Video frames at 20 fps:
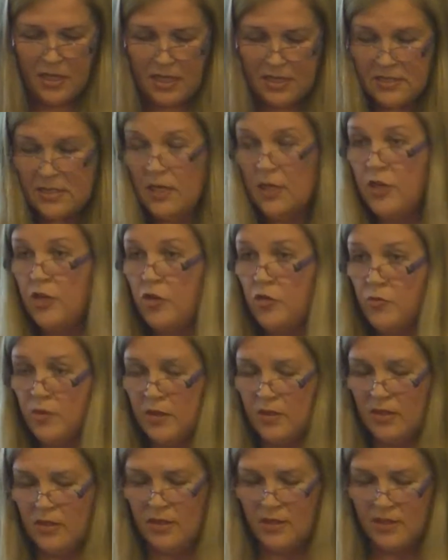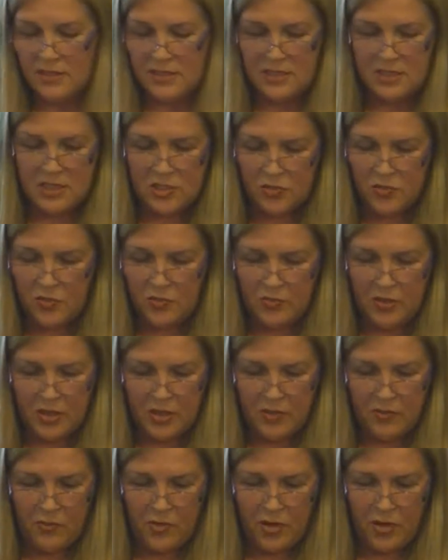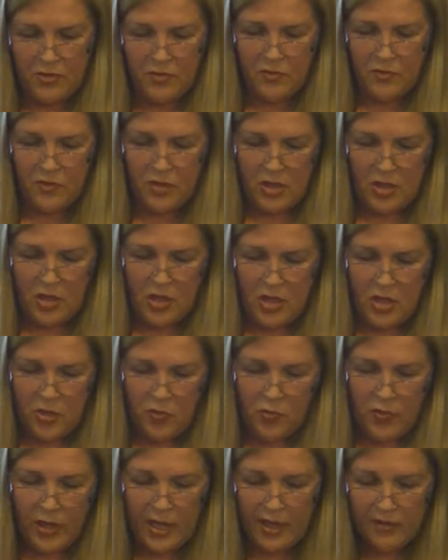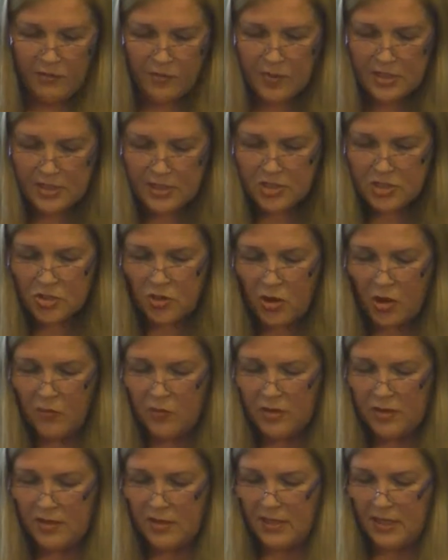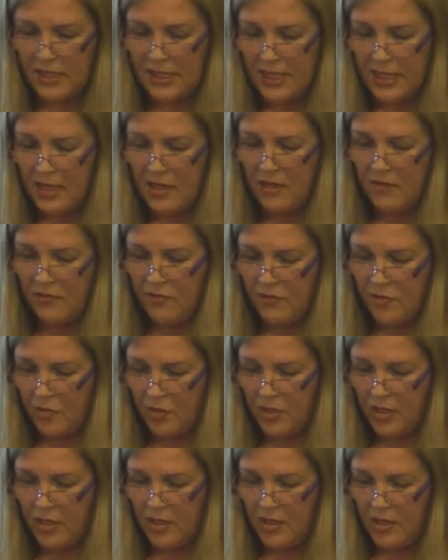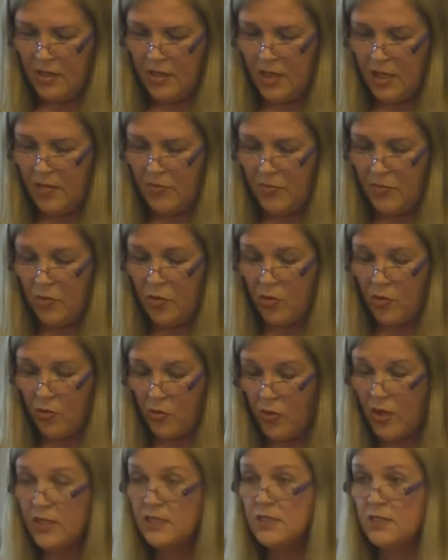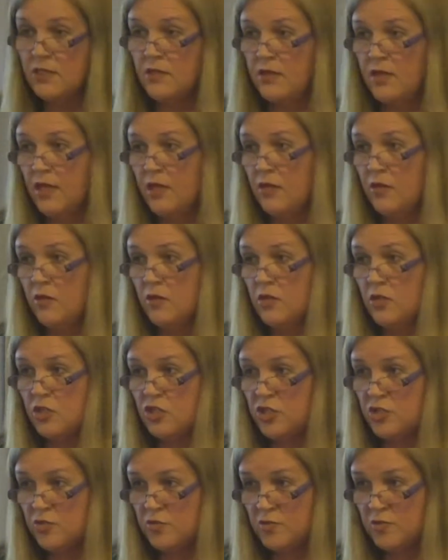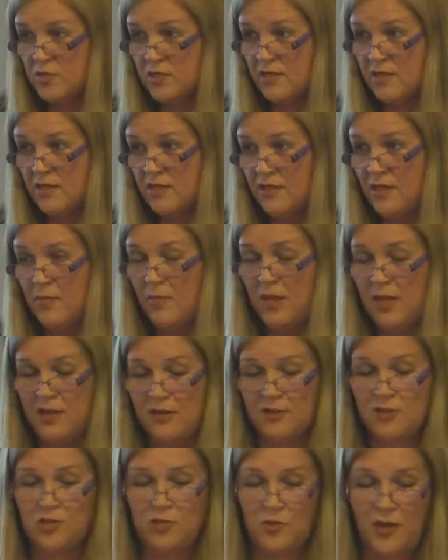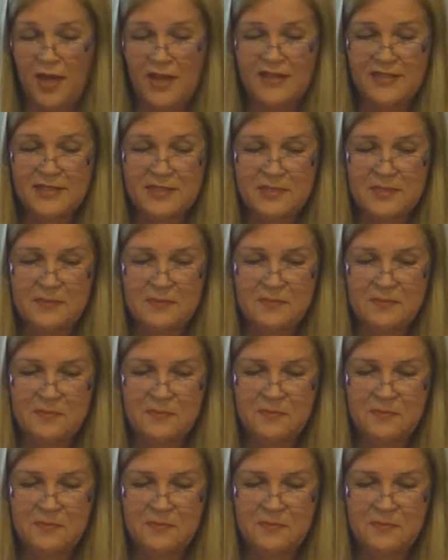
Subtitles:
It's a human thing. Since we've been around, we have been strong with delaying, avoiding, and procrastinating on issues that matter to us.